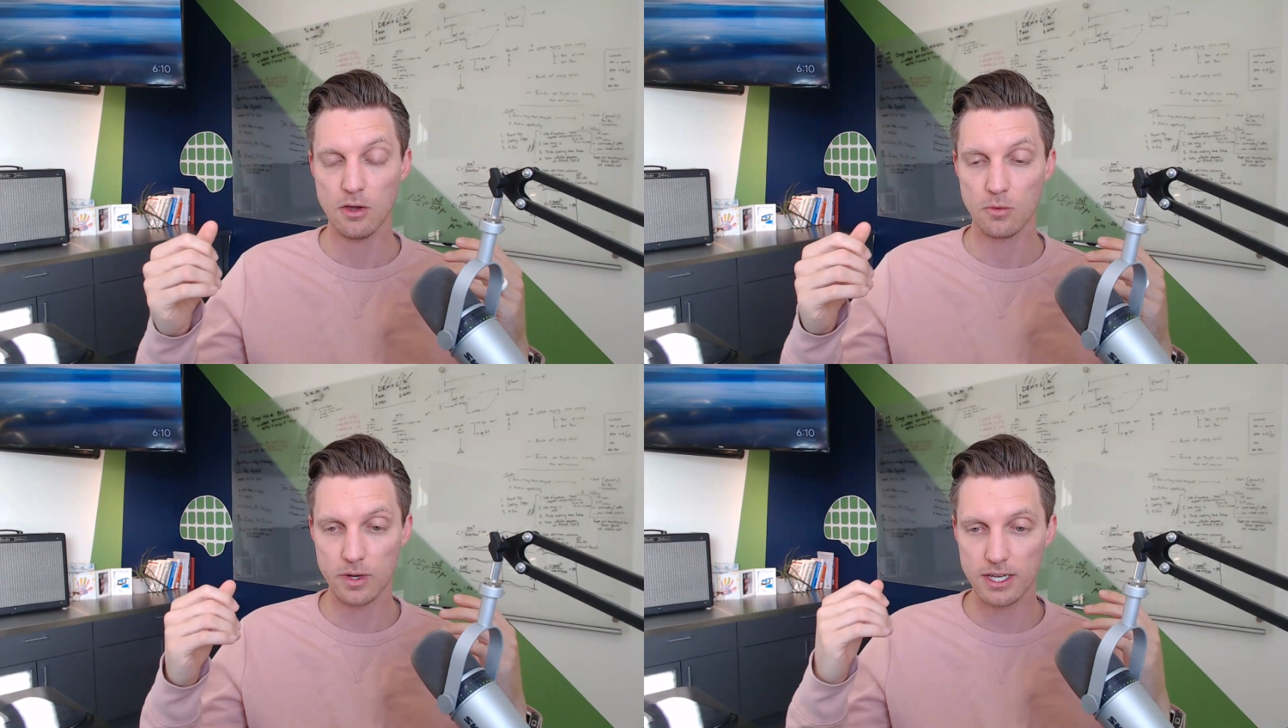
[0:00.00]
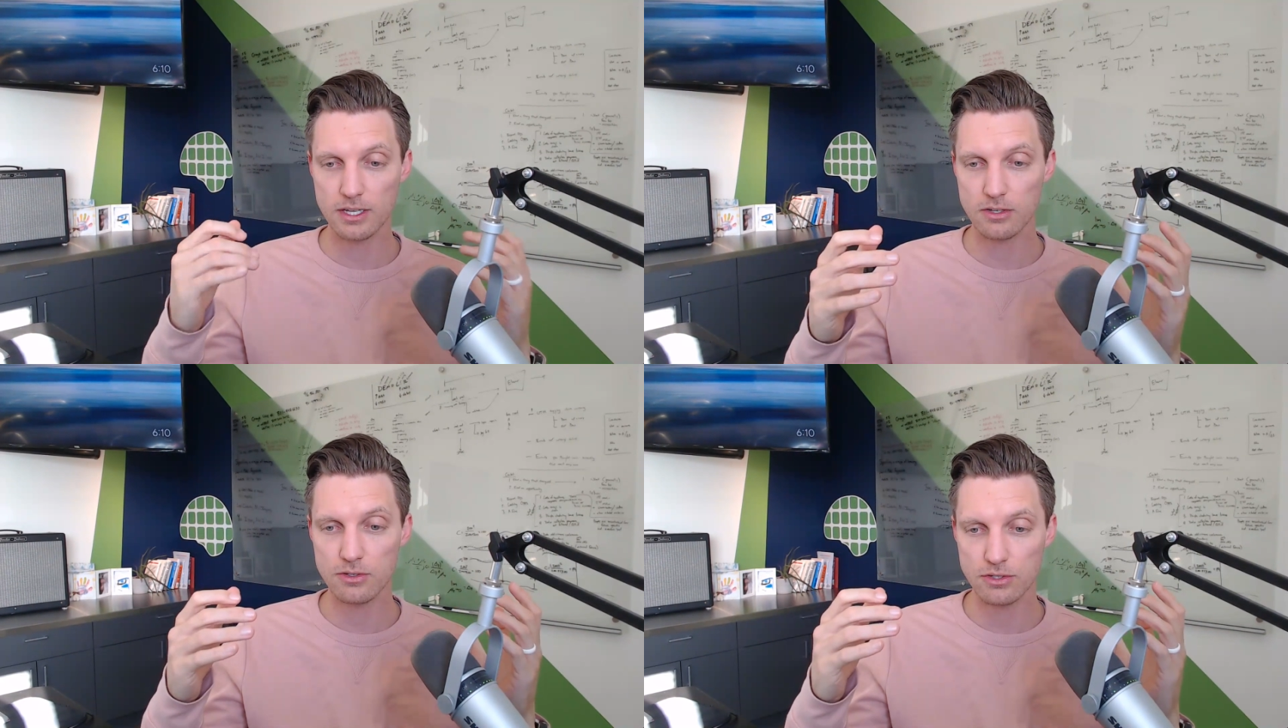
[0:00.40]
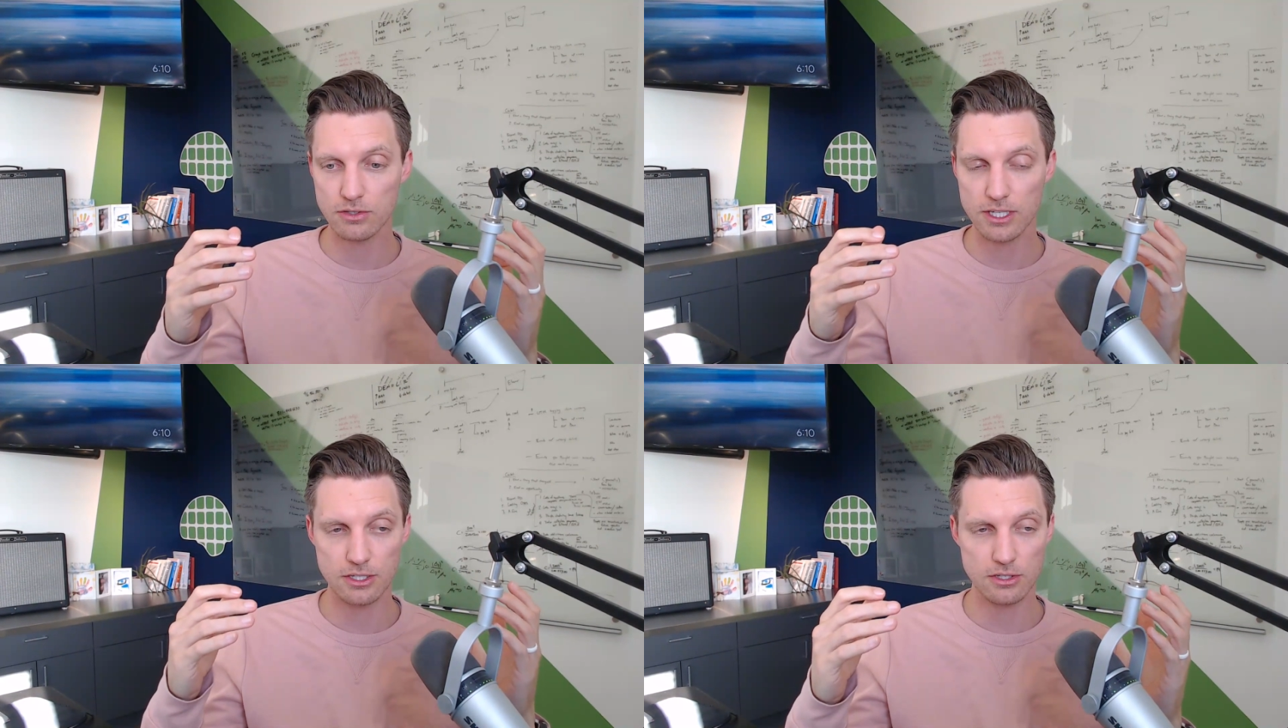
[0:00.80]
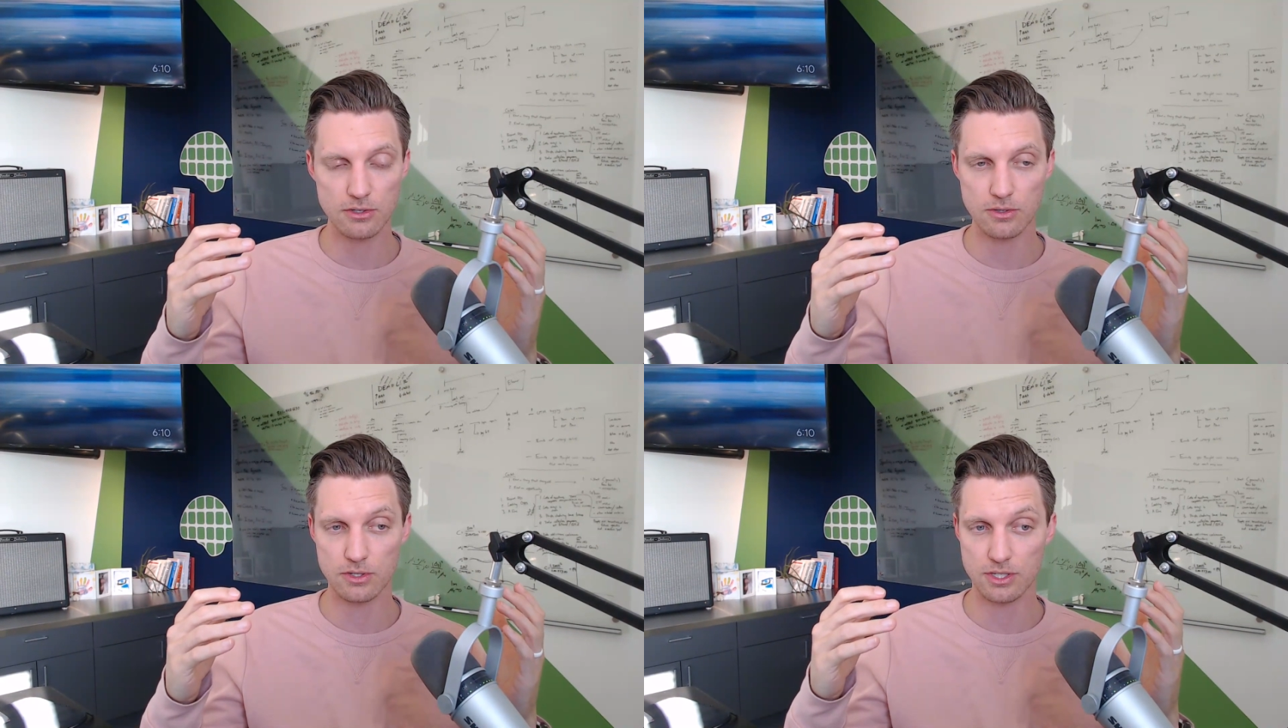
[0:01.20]
We usually
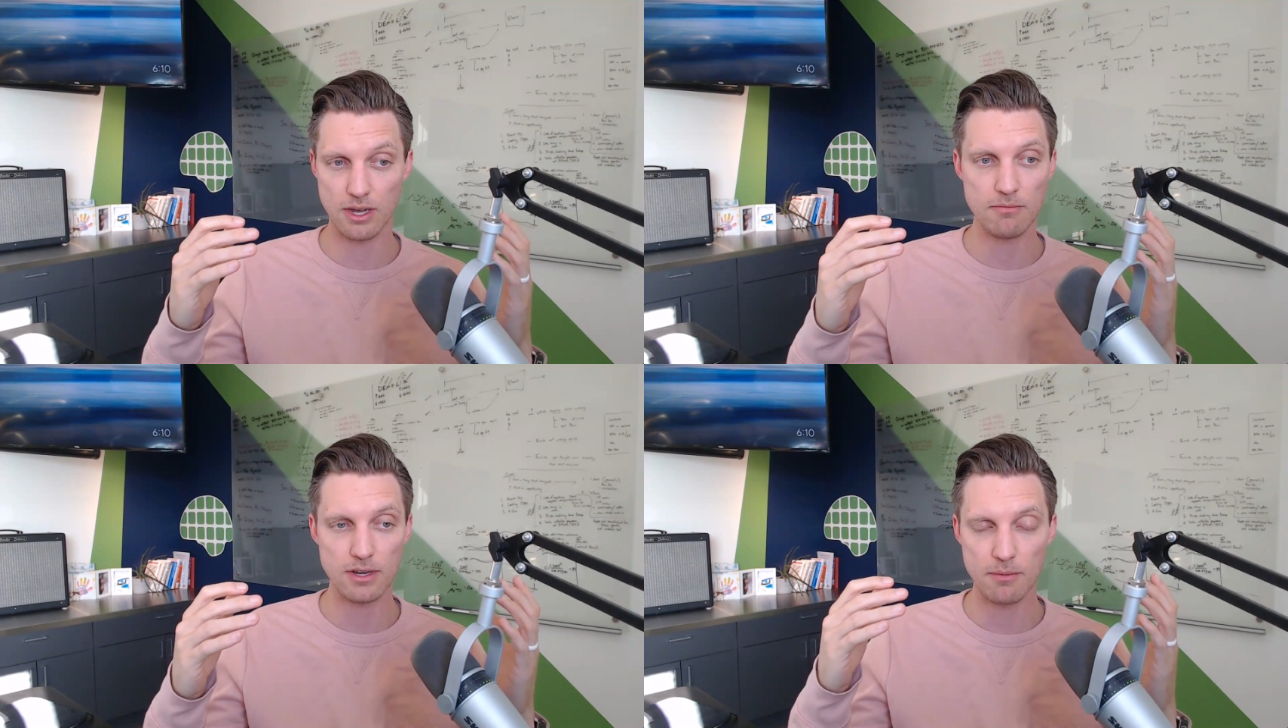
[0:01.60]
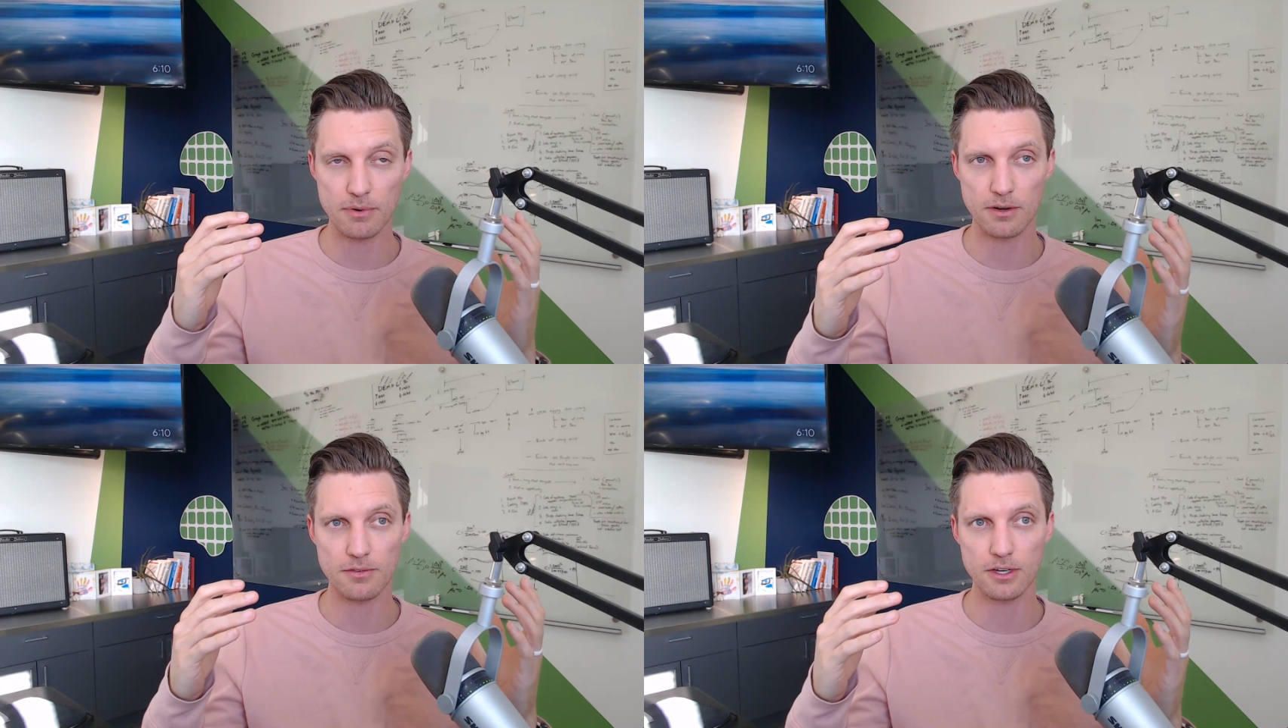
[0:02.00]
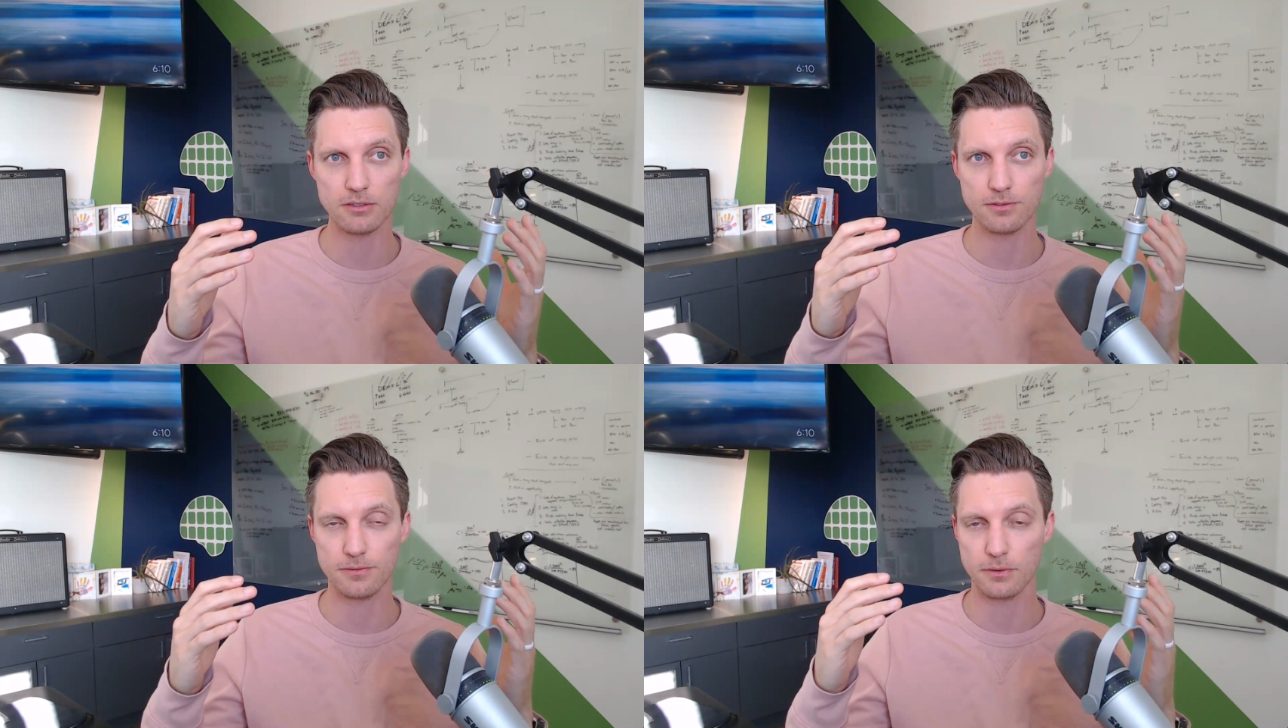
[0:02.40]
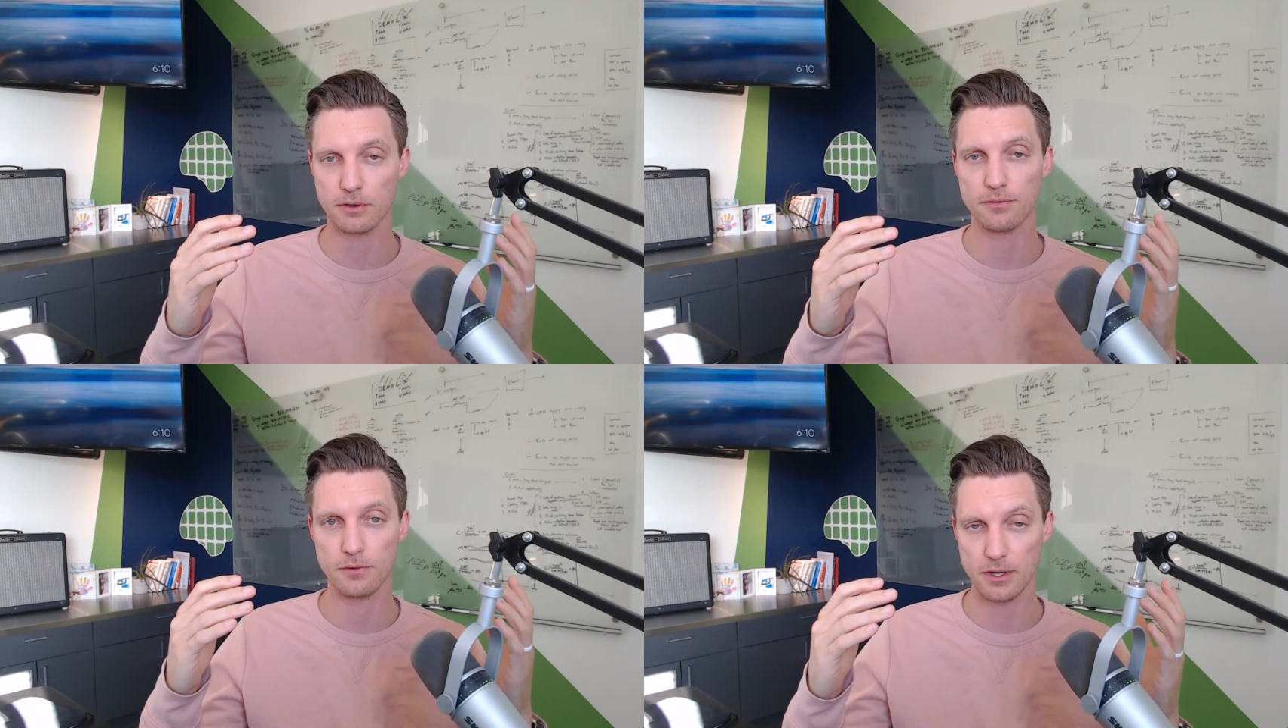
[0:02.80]
do some number of those
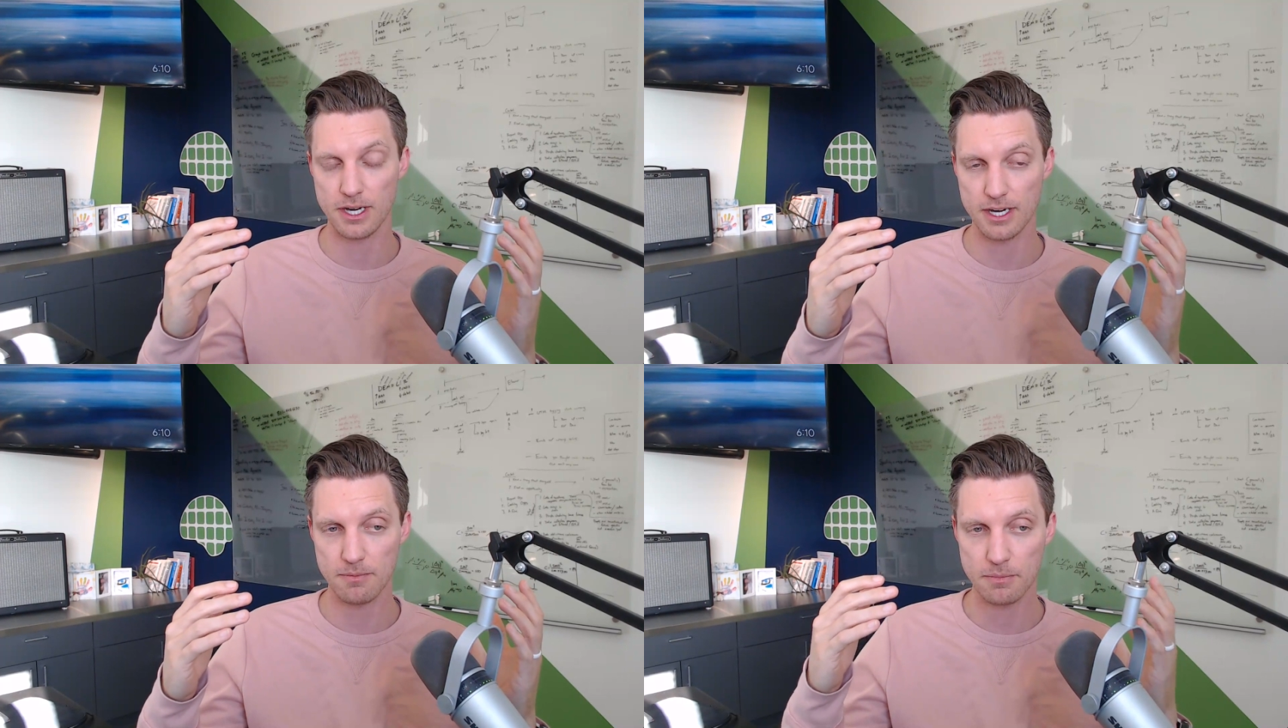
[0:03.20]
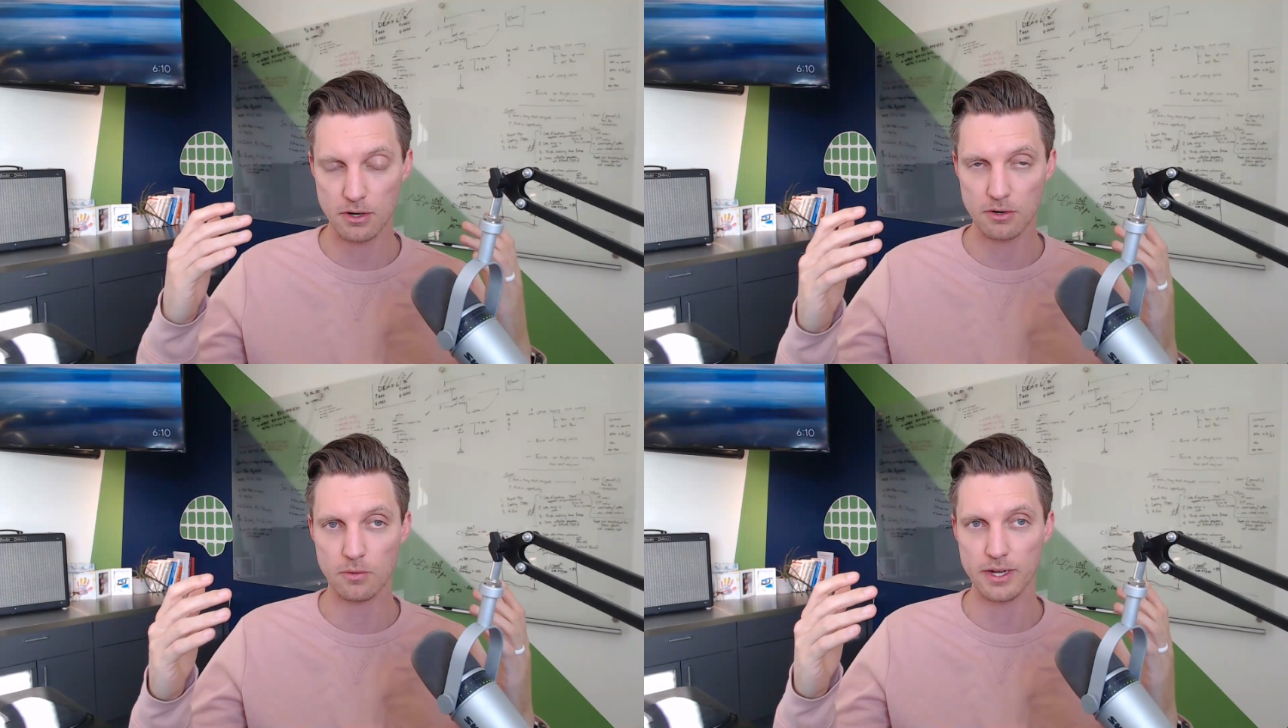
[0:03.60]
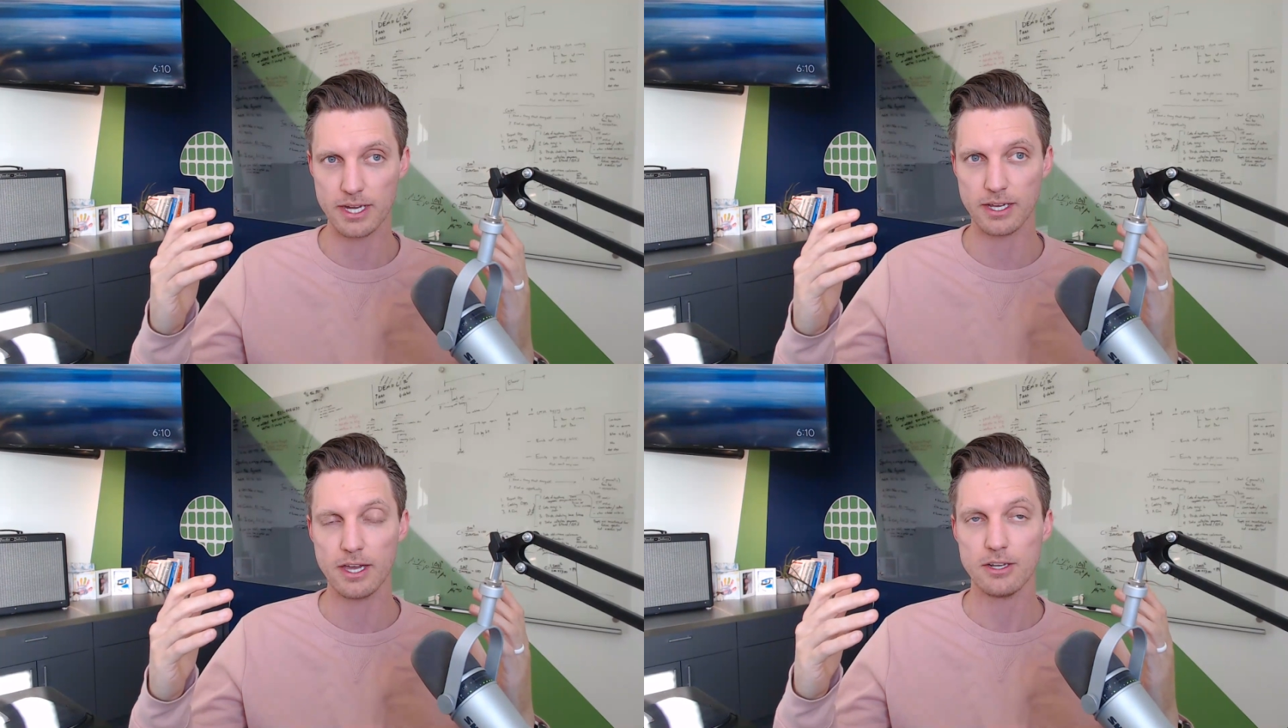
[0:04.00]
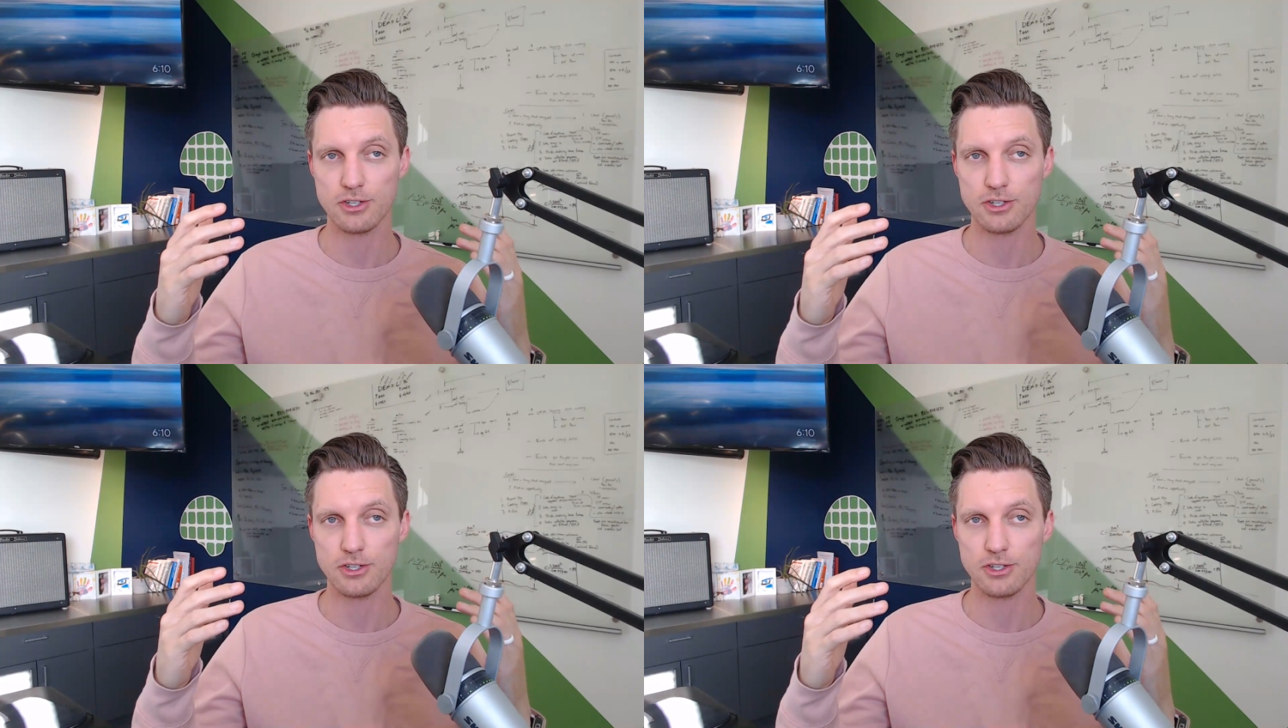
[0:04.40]
for free per week